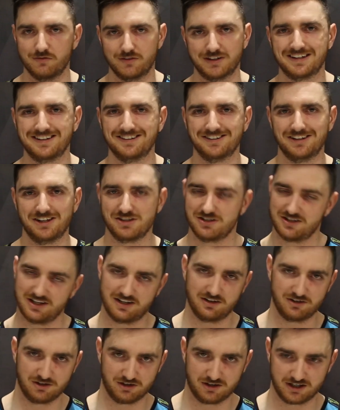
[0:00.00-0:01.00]
of Achilles
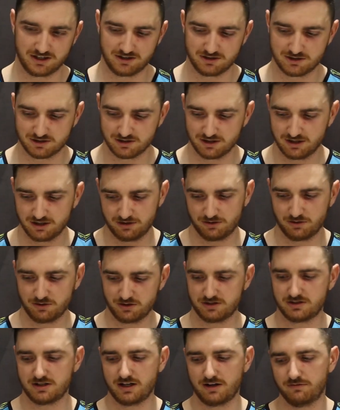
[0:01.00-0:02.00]
tendonitis, or
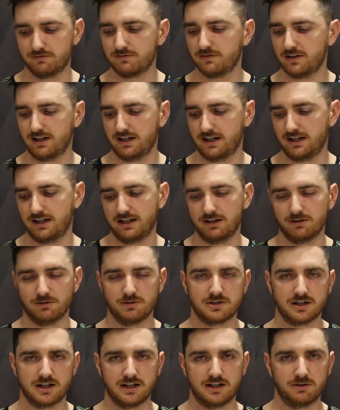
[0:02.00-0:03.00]
just have any
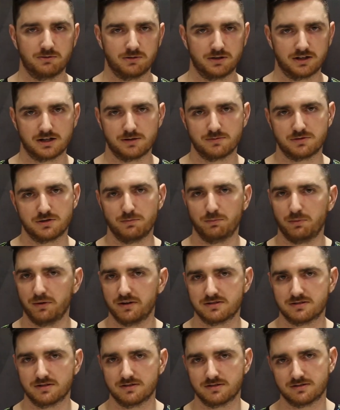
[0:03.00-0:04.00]
irritating when it comes to
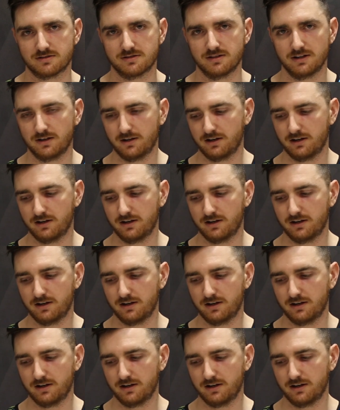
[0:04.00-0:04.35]
blisters,